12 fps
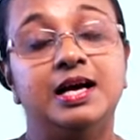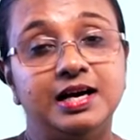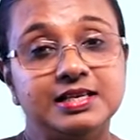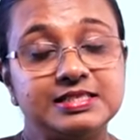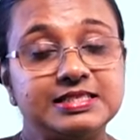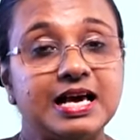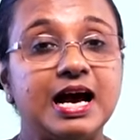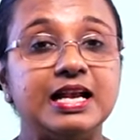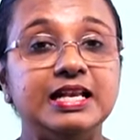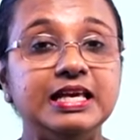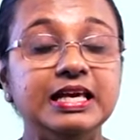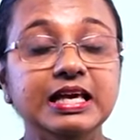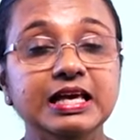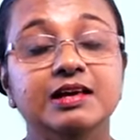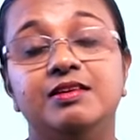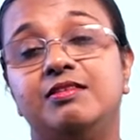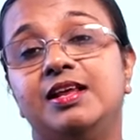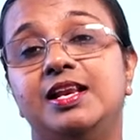A study
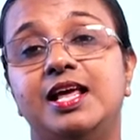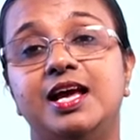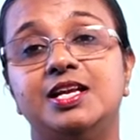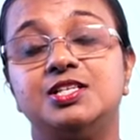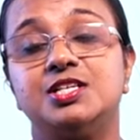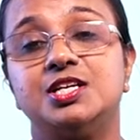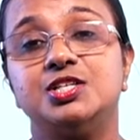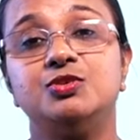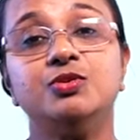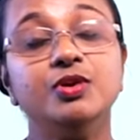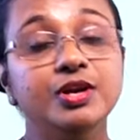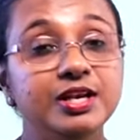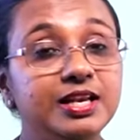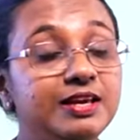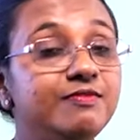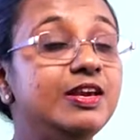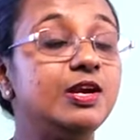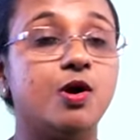related to
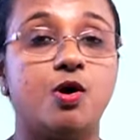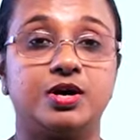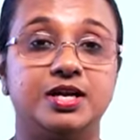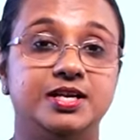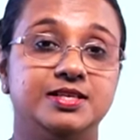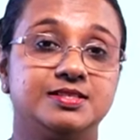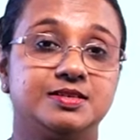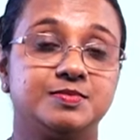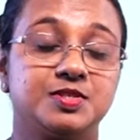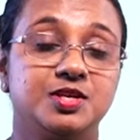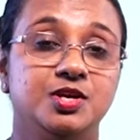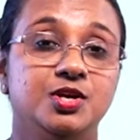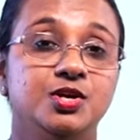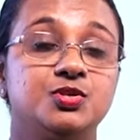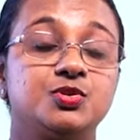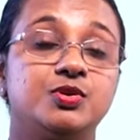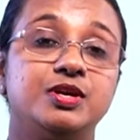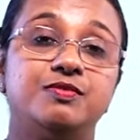living organisms.
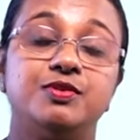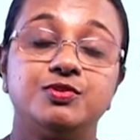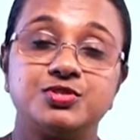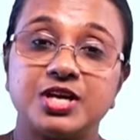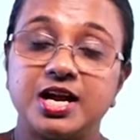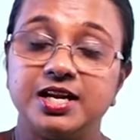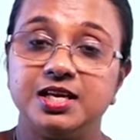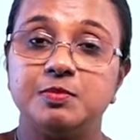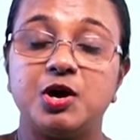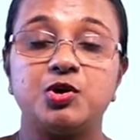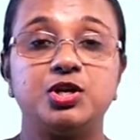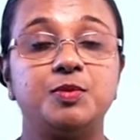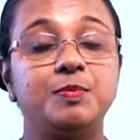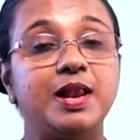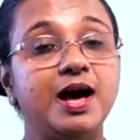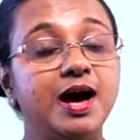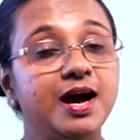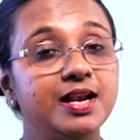So, if you study about a
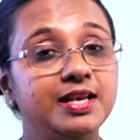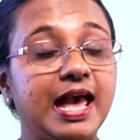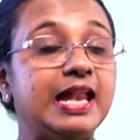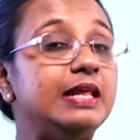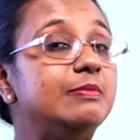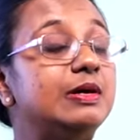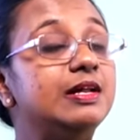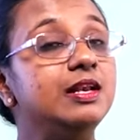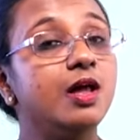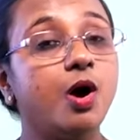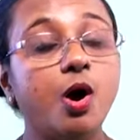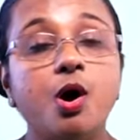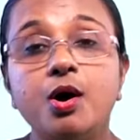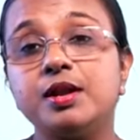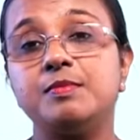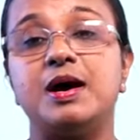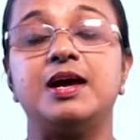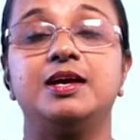plant, animal or a
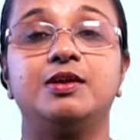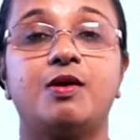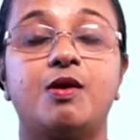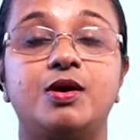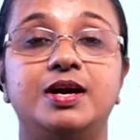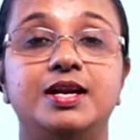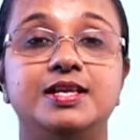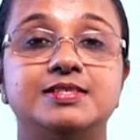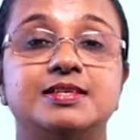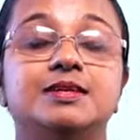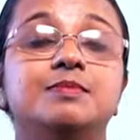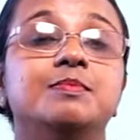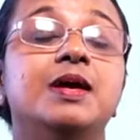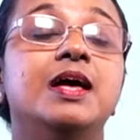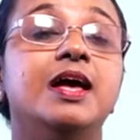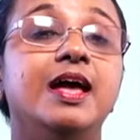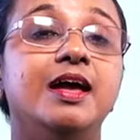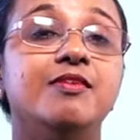microorganism,
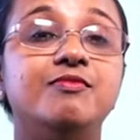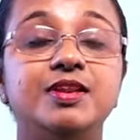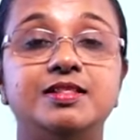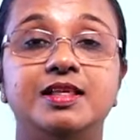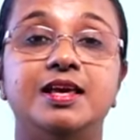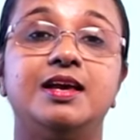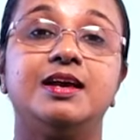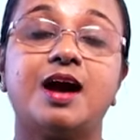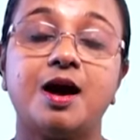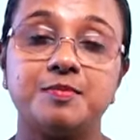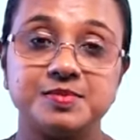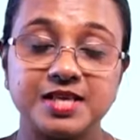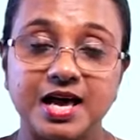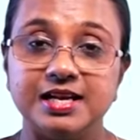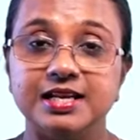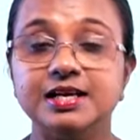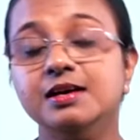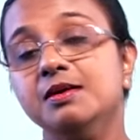everything comes
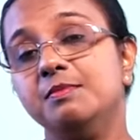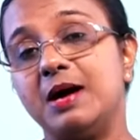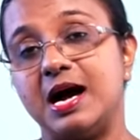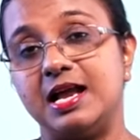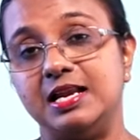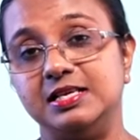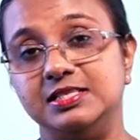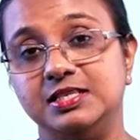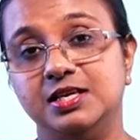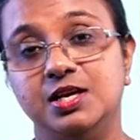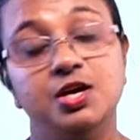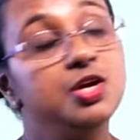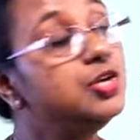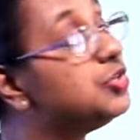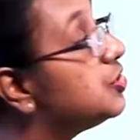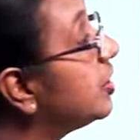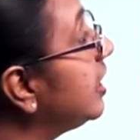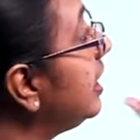under biology. So,